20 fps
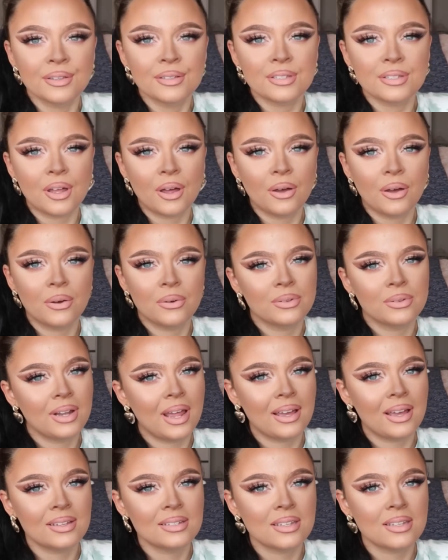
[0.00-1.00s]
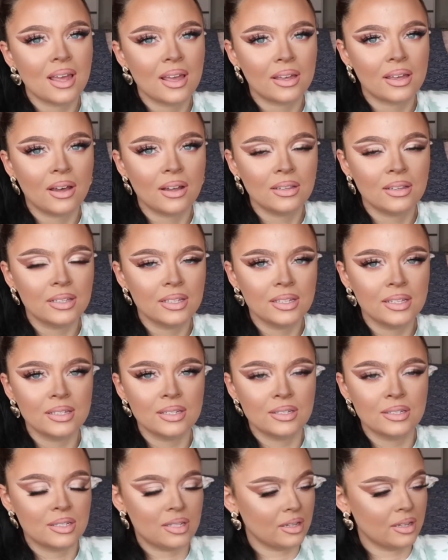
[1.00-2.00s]
So next I got
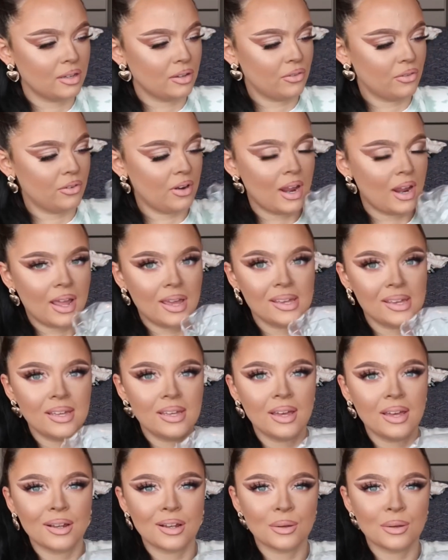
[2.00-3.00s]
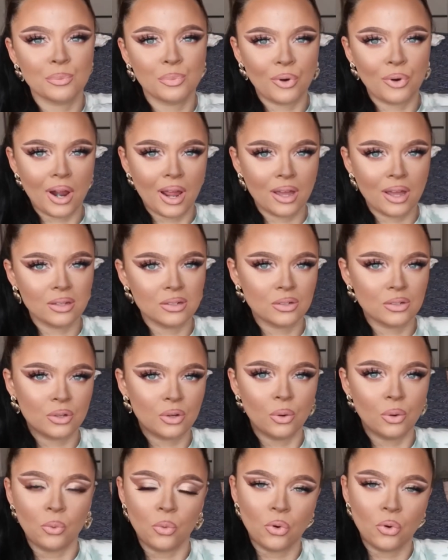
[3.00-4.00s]
these grey and brown
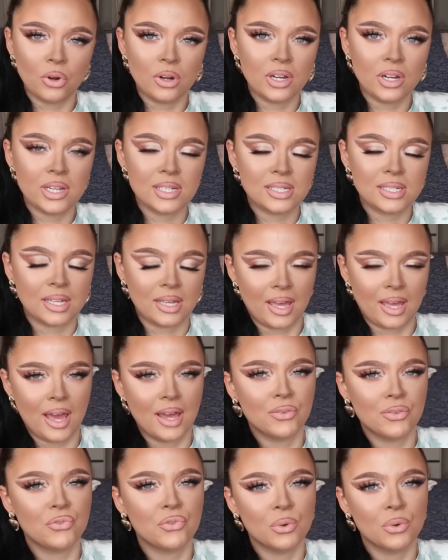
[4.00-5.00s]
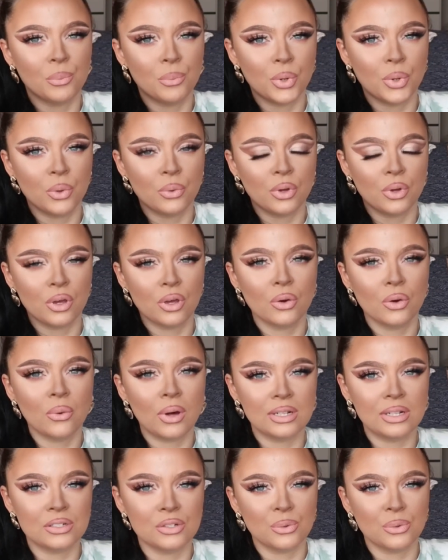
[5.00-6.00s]
cords again from Boohoo.
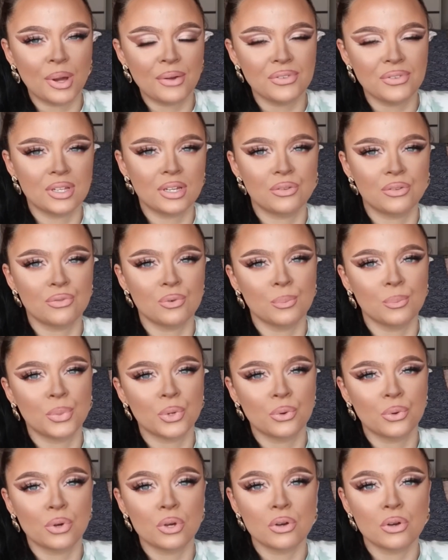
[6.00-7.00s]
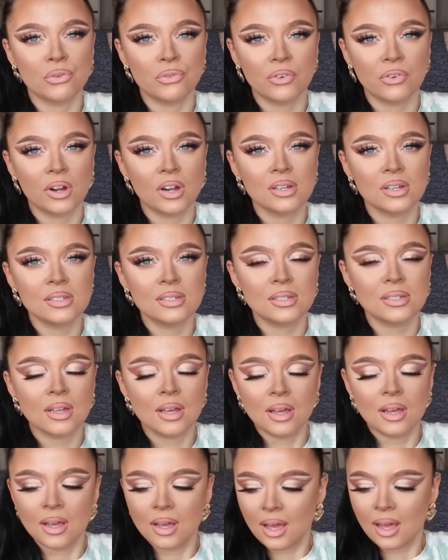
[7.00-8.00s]
I'll everything from Boohoo first
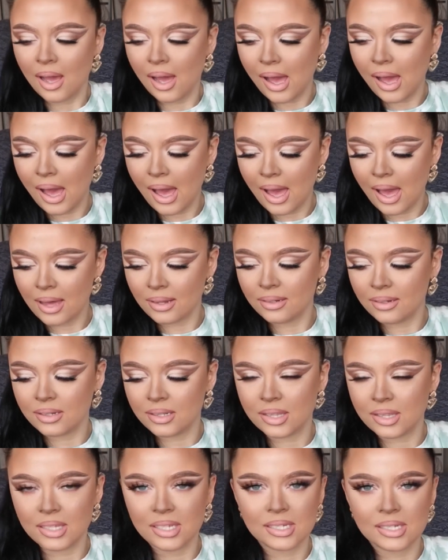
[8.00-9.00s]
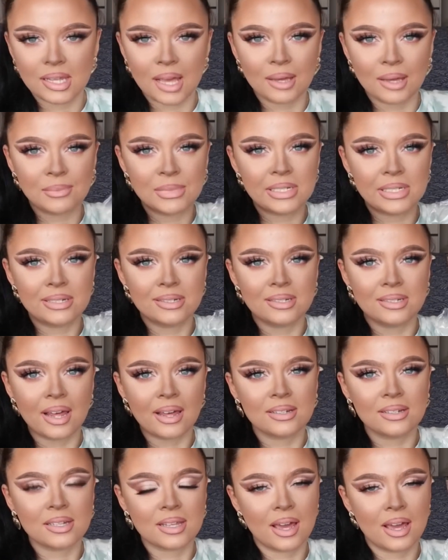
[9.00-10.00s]
and these came as a
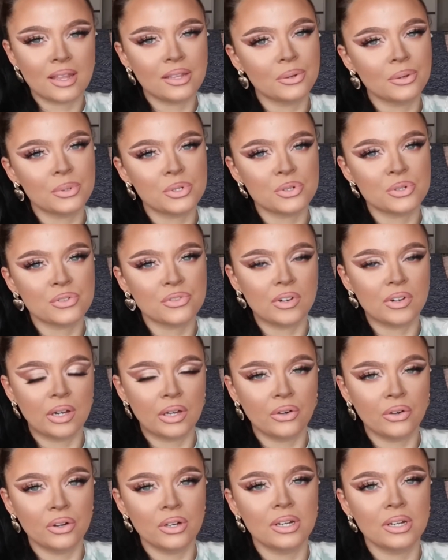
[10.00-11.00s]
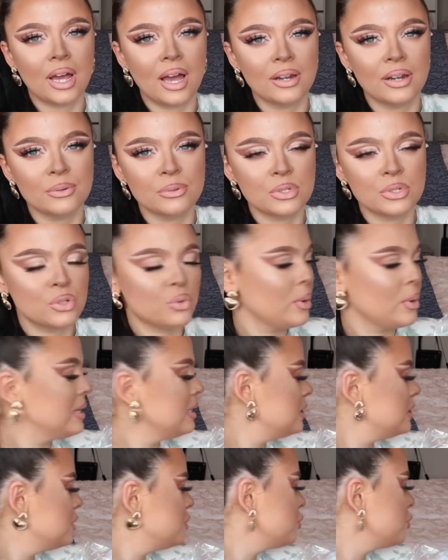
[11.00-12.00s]
set together which was really good and it was
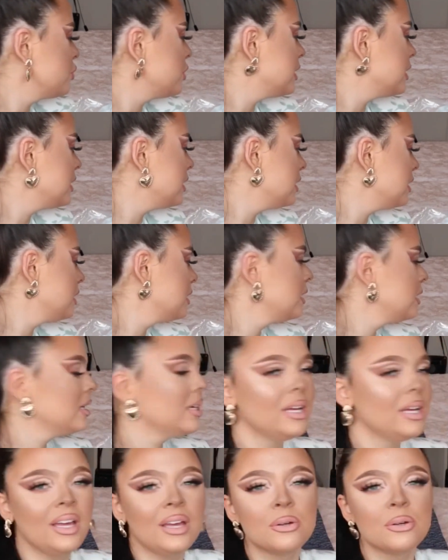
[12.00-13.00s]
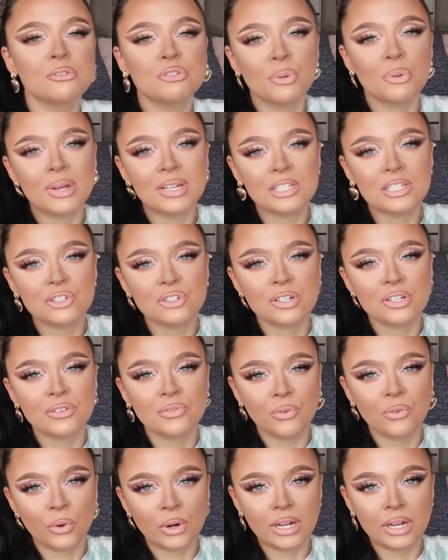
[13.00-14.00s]
23 it was
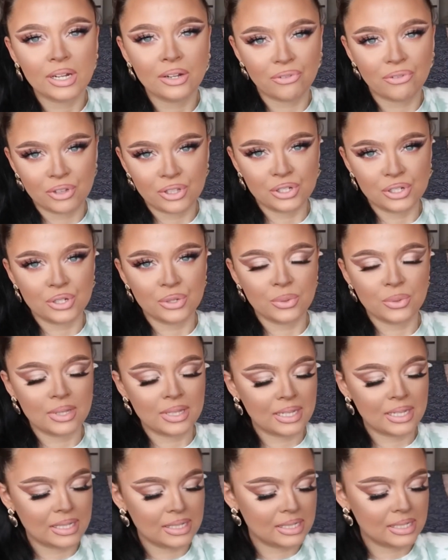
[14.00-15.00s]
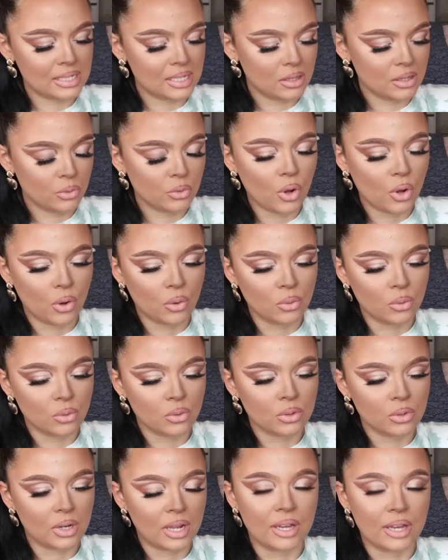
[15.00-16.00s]
23.40 for the two of these no
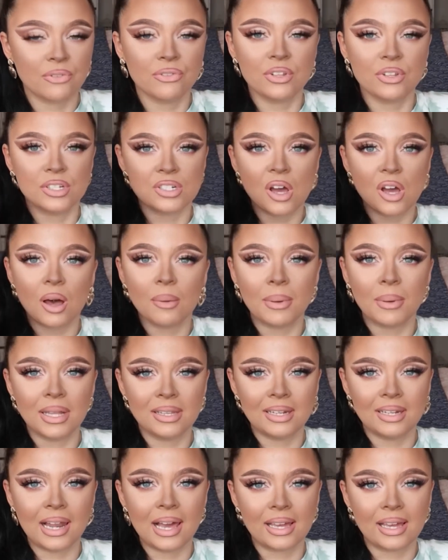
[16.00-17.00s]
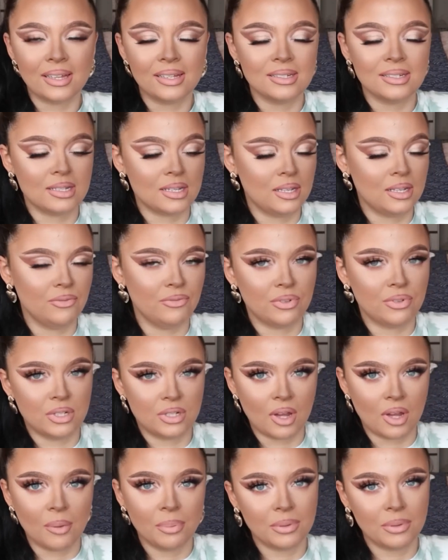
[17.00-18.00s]
like for the top and the leggings and then for the
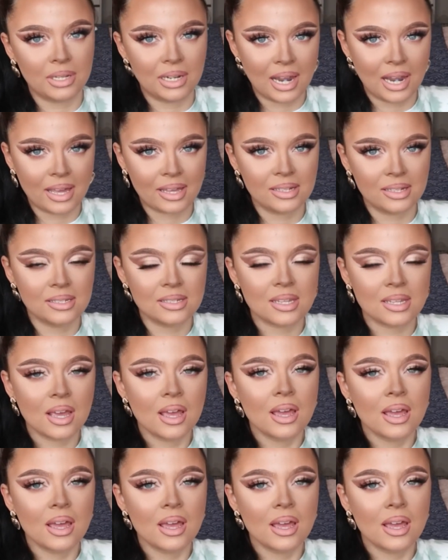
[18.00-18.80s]
top and the leggings